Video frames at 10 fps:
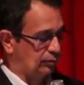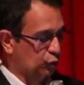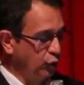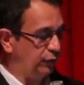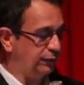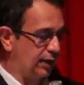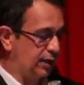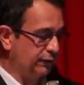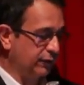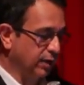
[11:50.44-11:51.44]
move
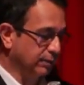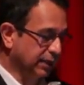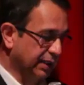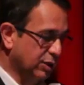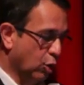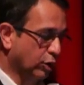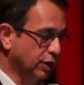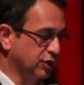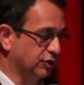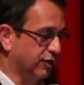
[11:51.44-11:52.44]
from the low
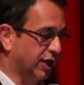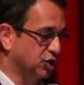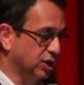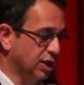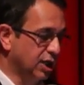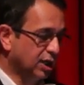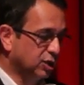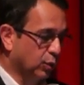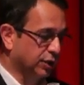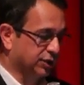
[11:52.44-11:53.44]
concentration
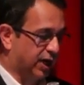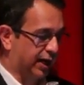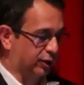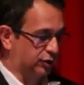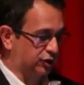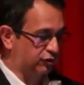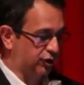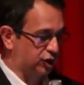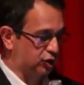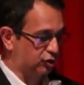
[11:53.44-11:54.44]
towards the high
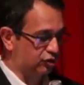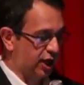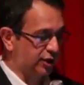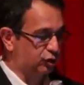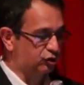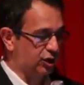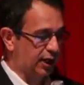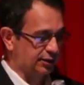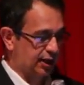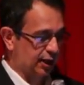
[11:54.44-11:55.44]
concentration to try and
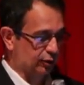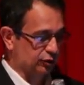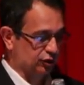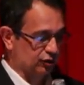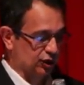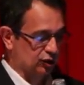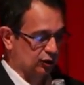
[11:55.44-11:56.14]
neutralize the high concentration.